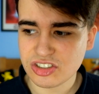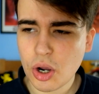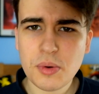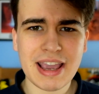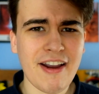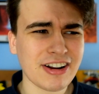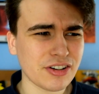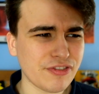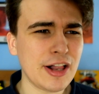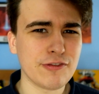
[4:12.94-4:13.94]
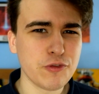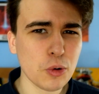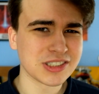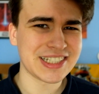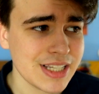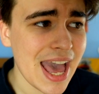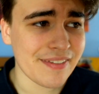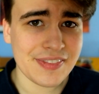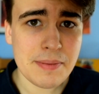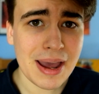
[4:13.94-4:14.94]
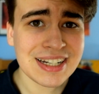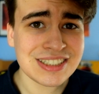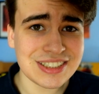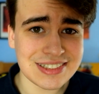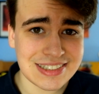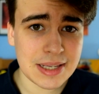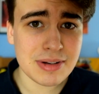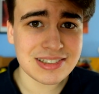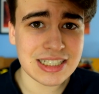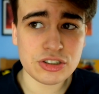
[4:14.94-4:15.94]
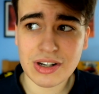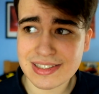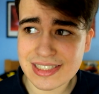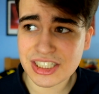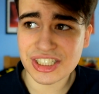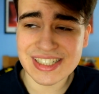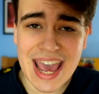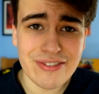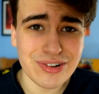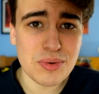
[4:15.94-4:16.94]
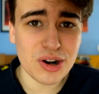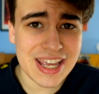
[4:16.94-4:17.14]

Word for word: no character felt forced in. Yeah, they managed to seamlessly transition everyone